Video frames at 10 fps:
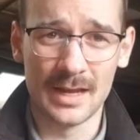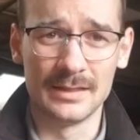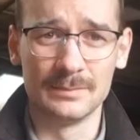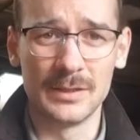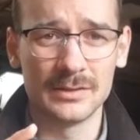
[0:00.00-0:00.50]

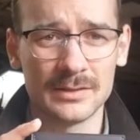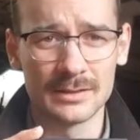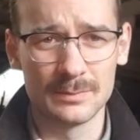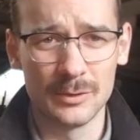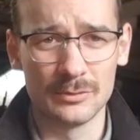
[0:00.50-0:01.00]
and because
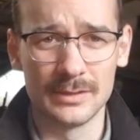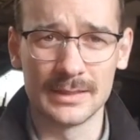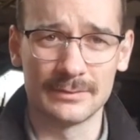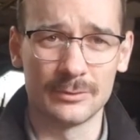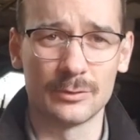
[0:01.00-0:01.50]
it's small,
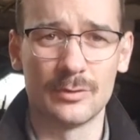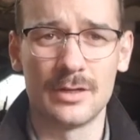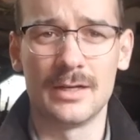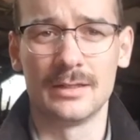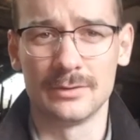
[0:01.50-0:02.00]
it doesn't
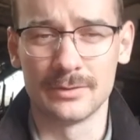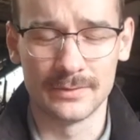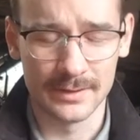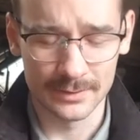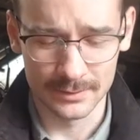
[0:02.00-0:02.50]
require a lot
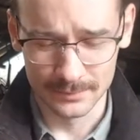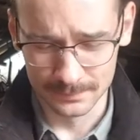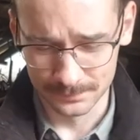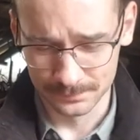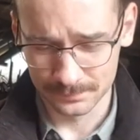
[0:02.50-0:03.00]
of leather
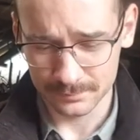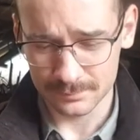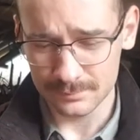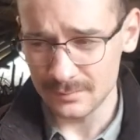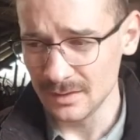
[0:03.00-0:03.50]

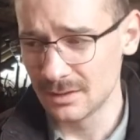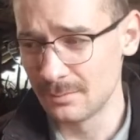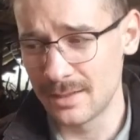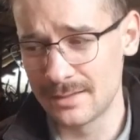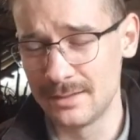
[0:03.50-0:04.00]

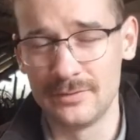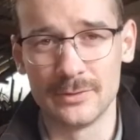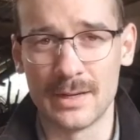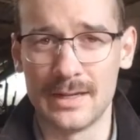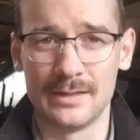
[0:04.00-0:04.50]
compared to
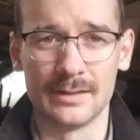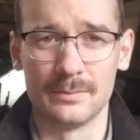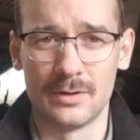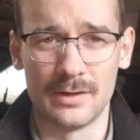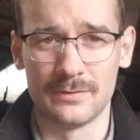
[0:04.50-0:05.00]
if you're
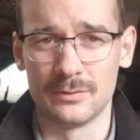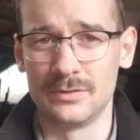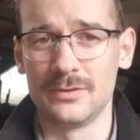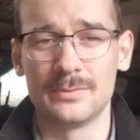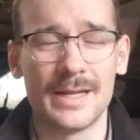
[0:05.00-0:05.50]
making a
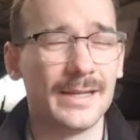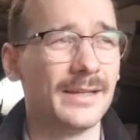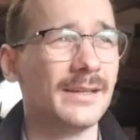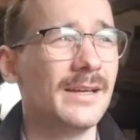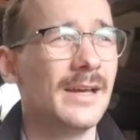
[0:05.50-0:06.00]
bifold. If you're
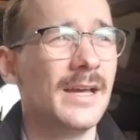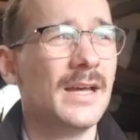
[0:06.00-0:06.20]
making